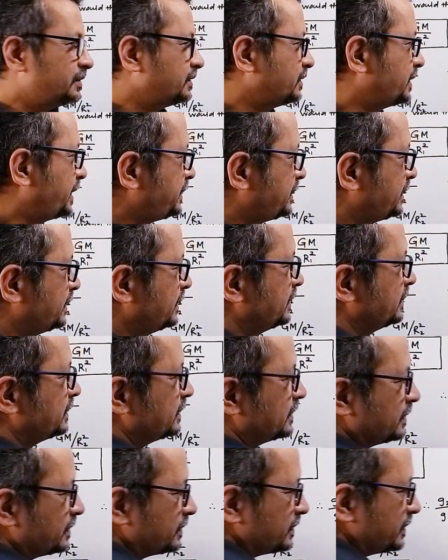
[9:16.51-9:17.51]
right?
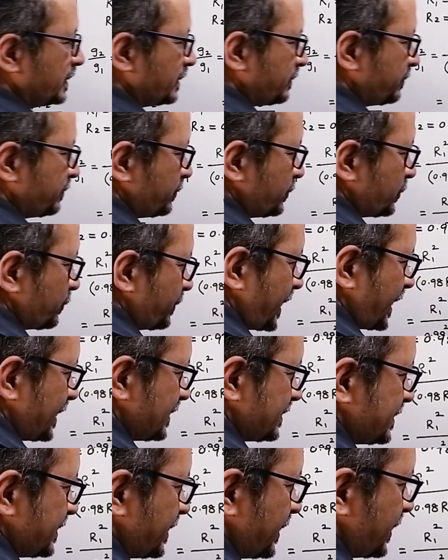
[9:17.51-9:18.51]
Therefore we
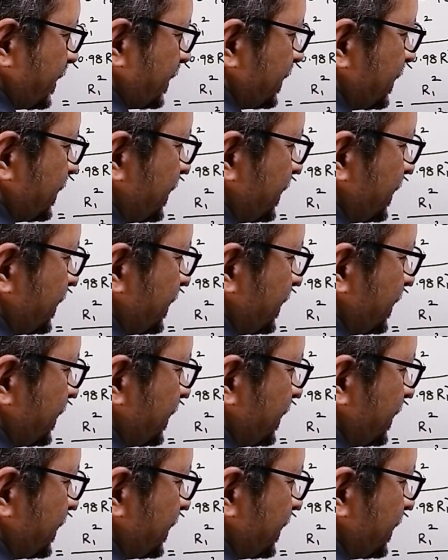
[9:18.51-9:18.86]
can say